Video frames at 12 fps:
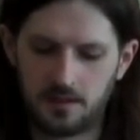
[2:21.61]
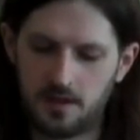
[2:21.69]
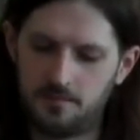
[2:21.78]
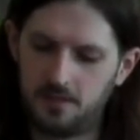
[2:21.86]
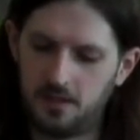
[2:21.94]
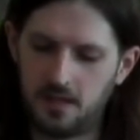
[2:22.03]

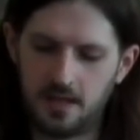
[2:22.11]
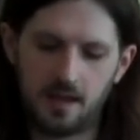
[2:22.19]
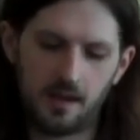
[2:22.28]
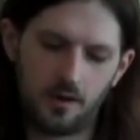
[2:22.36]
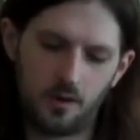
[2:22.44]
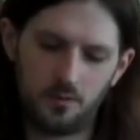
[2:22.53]
Kind of a
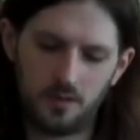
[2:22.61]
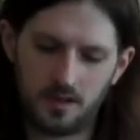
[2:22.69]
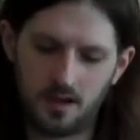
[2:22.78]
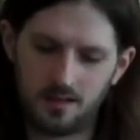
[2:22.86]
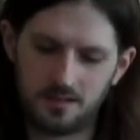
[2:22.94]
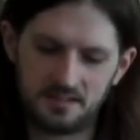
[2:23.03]
light cola
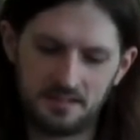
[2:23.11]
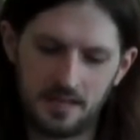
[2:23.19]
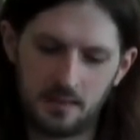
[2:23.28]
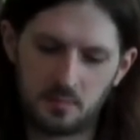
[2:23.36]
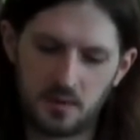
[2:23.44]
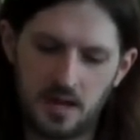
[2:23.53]
color,
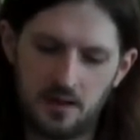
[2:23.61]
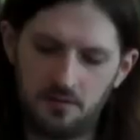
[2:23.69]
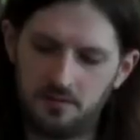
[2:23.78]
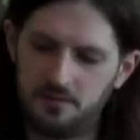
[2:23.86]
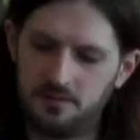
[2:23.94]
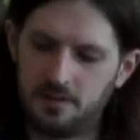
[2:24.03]
light
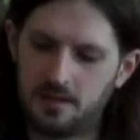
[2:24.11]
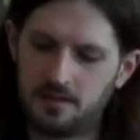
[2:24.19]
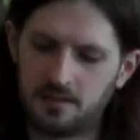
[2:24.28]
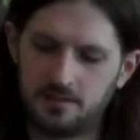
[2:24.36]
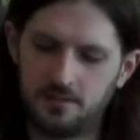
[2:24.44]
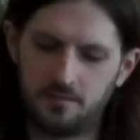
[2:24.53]
brown,
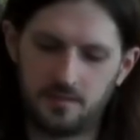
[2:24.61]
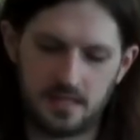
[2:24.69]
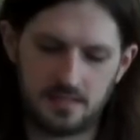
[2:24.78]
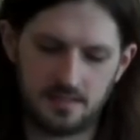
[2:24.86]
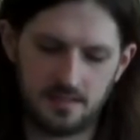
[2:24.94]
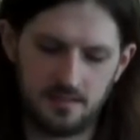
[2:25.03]
nothing too
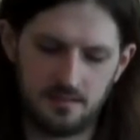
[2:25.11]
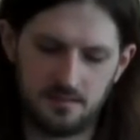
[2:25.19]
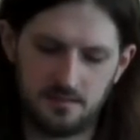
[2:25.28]
fancy.